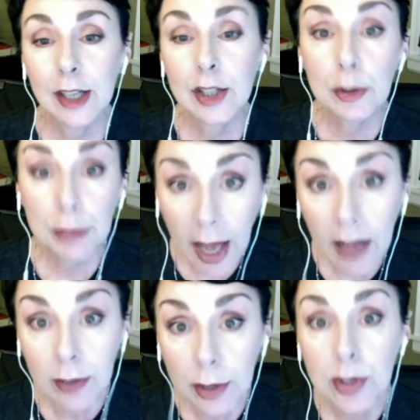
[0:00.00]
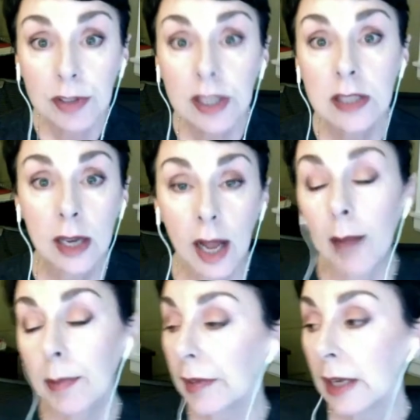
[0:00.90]
that those are things that happened. They
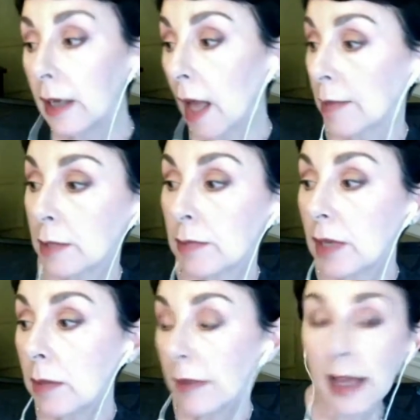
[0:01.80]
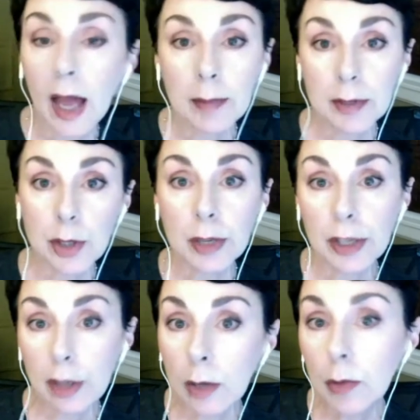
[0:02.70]
didn't happen to me, but they happened to a young
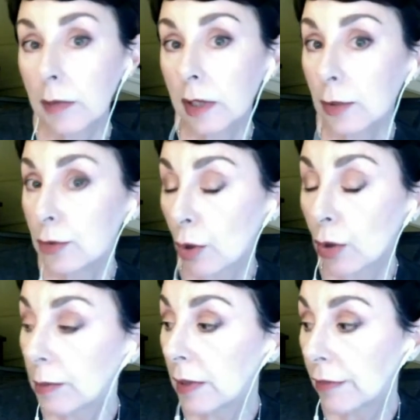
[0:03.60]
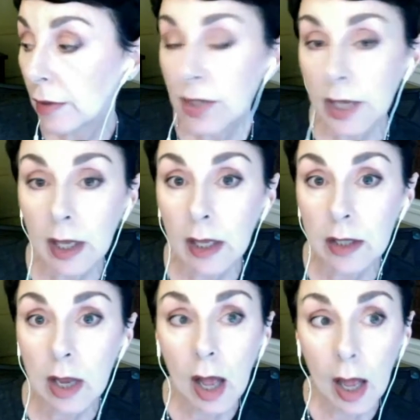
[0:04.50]
woman who told me firsthand
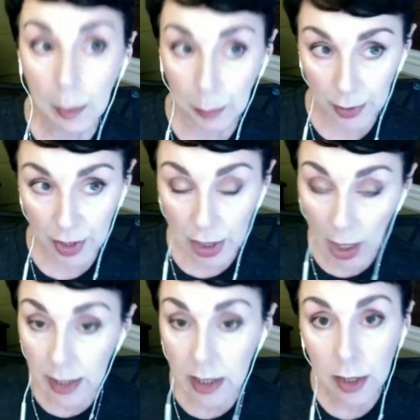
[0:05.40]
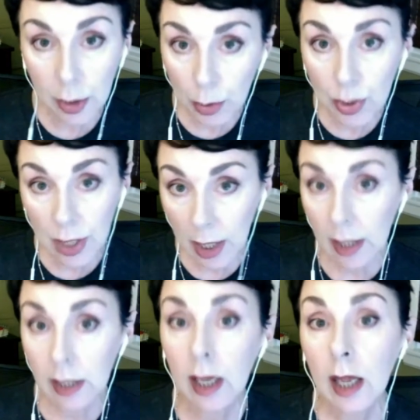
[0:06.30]
precisely who said it
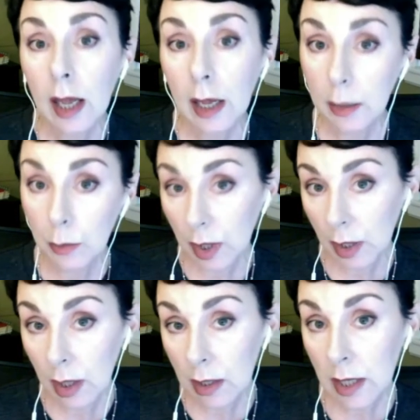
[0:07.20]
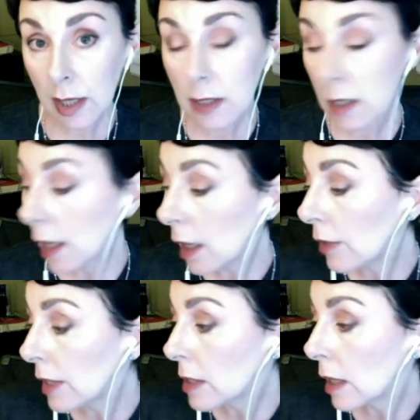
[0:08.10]
and in what context and how they
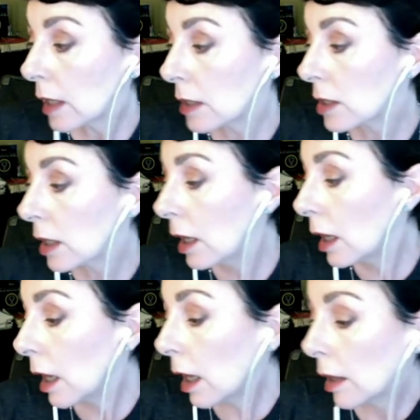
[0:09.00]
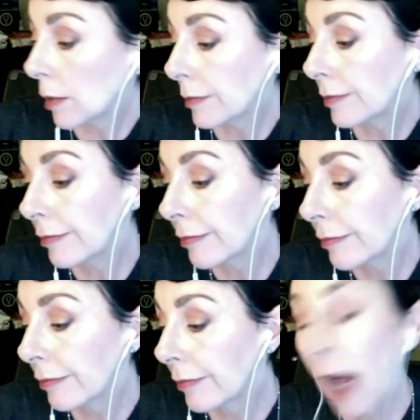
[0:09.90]
said it.
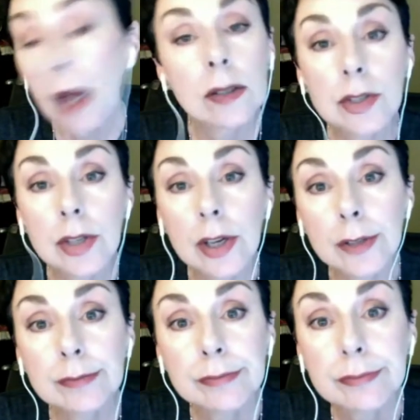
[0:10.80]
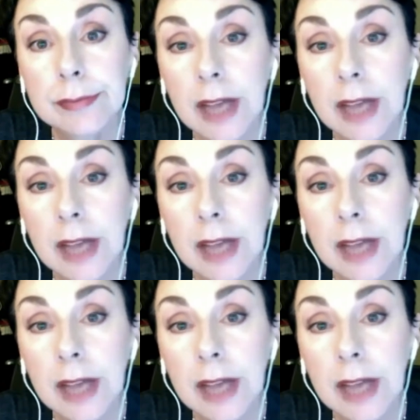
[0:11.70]
Yeah. So yeah.